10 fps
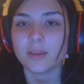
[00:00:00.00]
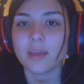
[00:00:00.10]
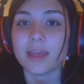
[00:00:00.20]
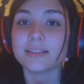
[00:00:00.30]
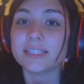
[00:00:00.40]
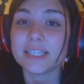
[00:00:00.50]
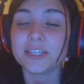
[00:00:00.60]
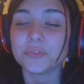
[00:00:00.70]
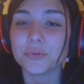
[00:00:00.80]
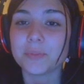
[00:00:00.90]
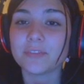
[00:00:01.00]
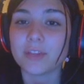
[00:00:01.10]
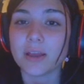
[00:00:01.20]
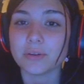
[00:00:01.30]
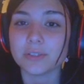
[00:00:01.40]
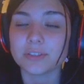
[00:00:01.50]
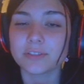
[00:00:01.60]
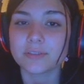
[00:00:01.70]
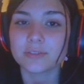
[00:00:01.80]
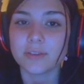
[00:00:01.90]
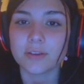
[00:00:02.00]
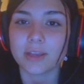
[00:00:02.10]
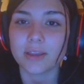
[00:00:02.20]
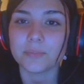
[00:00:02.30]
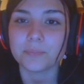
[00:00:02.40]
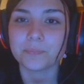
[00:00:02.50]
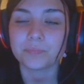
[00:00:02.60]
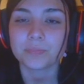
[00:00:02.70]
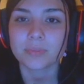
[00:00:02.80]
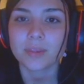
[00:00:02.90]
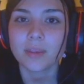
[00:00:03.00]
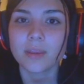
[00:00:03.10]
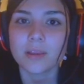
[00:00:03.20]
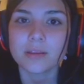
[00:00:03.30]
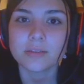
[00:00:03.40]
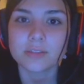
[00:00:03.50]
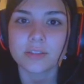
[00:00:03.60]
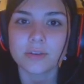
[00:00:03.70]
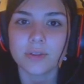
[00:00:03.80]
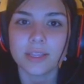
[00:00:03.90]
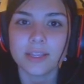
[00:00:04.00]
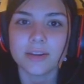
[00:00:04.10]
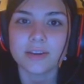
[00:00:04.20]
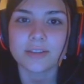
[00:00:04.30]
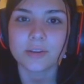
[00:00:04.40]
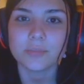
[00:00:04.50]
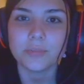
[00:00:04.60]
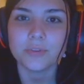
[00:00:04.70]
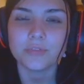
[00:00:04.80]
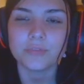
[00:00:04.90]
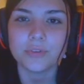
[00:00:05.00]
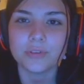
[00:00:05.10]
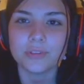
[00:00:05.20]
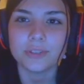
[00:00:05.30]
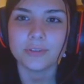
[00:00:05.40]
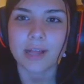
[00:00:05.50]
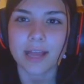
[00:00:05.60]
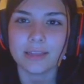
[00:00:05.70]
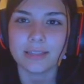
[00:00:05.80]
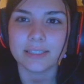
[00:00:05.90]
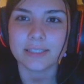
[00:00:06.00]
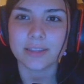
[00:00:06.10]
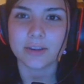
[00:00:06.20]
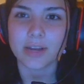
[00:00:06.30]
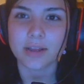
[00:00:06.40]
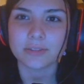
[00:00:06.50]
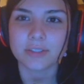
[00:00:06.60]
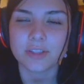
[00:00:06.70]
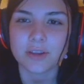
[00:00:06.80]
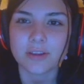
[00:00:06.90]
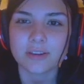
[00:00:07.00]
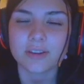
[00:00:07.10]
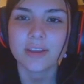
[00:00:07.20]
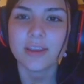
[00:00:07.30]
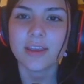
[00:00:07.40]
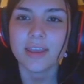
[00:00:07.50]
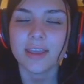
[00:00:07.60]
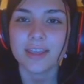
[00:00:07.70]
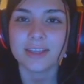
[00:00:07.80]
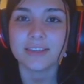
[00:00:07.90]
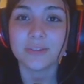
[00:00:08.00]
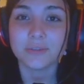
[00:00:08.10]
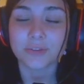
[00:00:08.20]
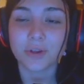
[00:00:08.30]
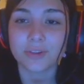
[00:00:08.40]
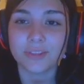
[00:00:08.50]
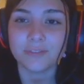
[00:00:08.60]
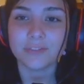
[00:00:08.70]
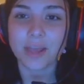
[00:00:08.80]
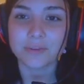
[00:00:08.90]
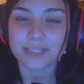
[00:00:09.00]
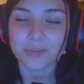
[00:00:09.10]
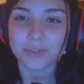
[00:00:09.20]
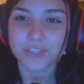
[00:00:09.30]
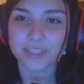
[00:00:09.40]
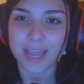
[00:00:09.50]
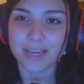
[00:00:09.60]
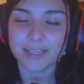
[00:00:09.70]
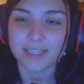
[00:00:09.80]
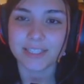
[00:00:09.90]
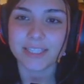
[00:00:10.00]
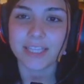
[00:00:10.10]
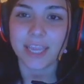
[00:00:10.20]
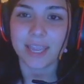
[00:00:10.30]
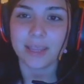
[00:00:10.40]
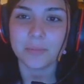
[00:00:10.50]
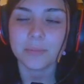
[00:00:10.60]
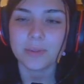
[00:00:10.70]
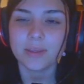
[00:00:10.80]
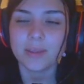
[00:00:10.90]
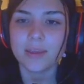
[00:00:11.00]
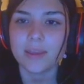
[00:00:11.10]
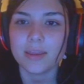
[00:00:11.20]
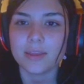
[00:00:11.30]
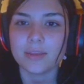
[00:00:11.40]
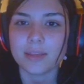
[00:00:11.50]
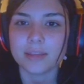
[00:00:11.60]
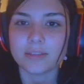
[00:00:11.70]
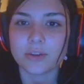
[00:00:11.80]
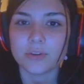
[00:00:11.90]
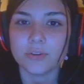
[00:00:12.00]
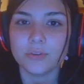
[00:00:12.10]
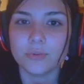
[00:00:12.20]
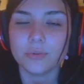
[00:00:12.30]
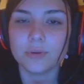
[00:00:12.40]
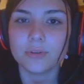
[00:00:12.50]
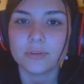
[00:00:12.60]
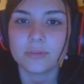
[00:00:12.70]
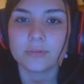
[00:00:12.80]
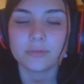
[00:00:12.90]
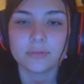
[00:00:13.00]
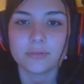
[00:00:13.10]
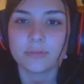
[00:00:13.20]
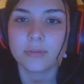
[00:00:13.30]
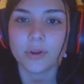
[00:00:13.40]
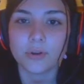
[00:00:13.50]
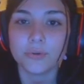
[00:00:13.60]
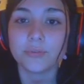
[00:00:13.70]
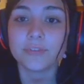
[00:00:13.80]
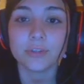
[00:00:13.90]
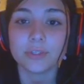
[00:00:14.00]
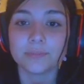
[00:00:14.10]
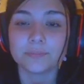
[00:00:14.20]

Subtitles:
At least he didn't ruin my flowers. Okay. So here's our beautiful little island that our house is on, and those are all of the flowers that we just added into the game, and that is our new river.